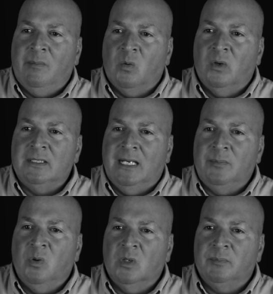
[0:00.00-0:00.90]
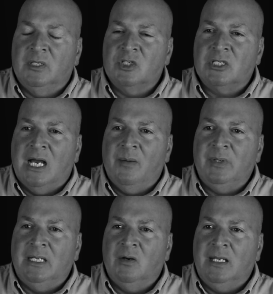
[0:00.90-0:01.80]
I remember one day he pulled up to the shop
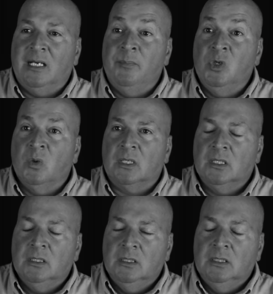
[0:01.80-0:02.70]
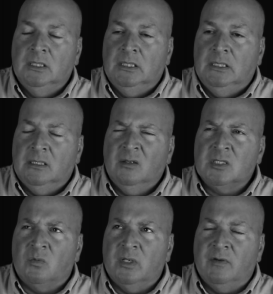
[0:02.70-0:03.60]
and he had a Buick. I think it was
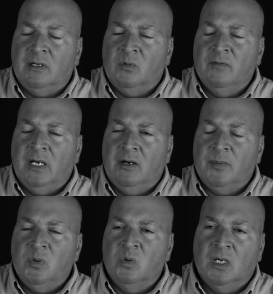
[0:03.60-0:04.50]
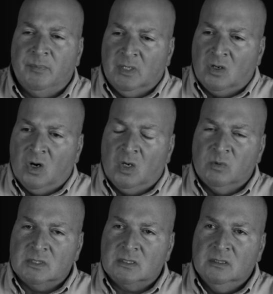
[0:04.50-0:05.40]
a Riviera. He pulled up and the car
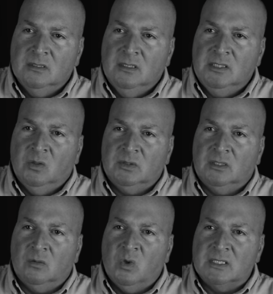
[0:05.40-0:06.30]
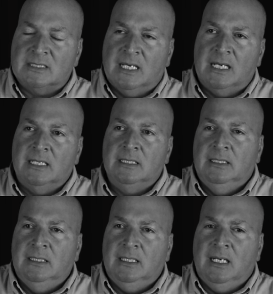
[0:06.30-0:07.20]
was tilted to one side.
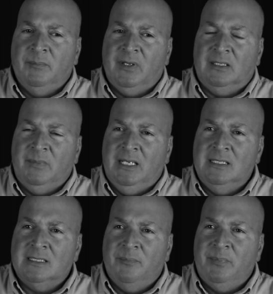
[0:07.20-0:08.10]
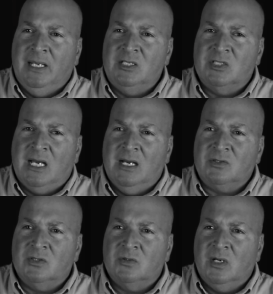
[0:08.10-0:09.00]
And I'm thinking, man, he's got bad
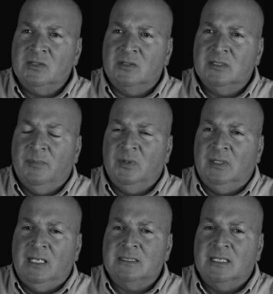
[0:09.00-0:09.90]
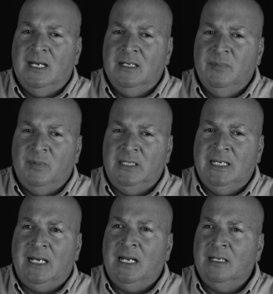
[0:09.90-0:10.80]
shocks or struts or something on that side. But he
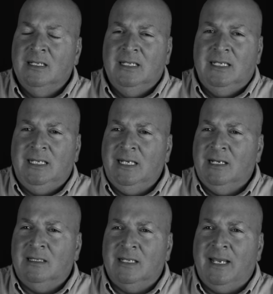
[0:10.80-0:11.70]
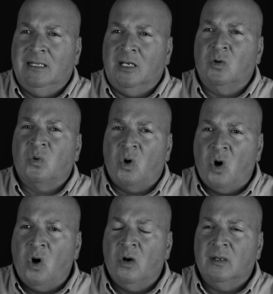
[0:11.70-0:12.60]
got out. He had to like
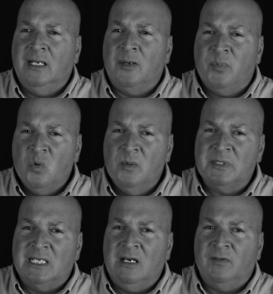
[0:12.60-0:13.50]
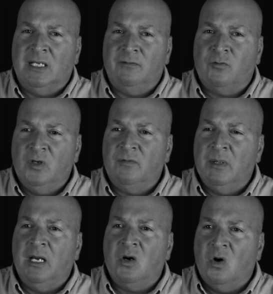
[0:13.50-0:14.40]
crawl. He had to pull himself to get free from
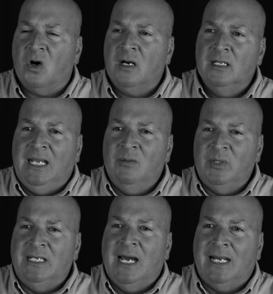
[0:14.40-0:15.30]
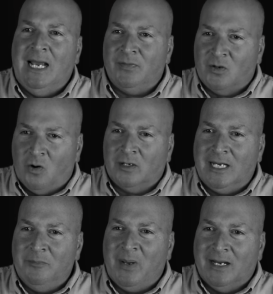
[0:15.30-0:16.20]
that car. And when he got out, the car
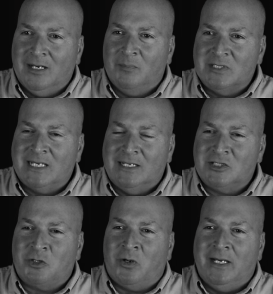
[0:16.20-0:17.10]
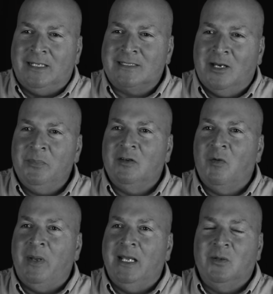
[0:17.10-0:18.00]
came back up and sat straight. That's how big of a
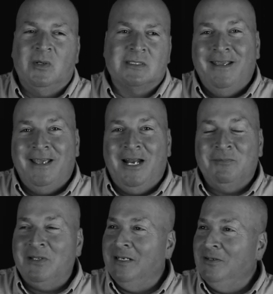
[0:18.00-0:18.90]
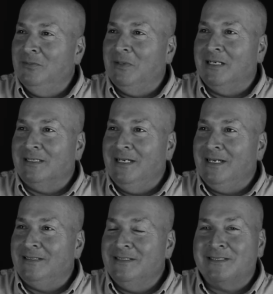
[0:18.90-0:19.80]
man he was. And I'm thinking, oh my
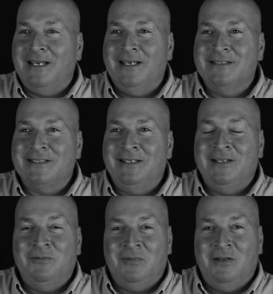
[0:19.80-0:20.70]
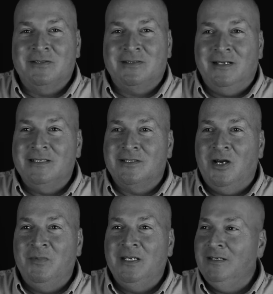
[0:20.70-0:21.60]
God, this guy's. And Sonny's
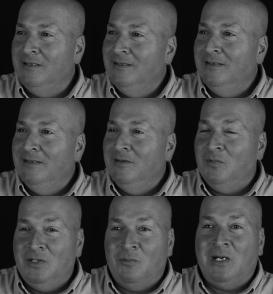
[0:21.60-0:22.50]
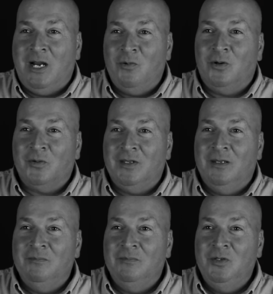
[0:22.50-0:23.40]
telling me, when I work with
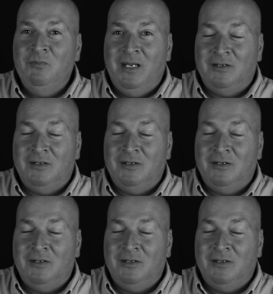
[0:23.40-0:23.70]
him, you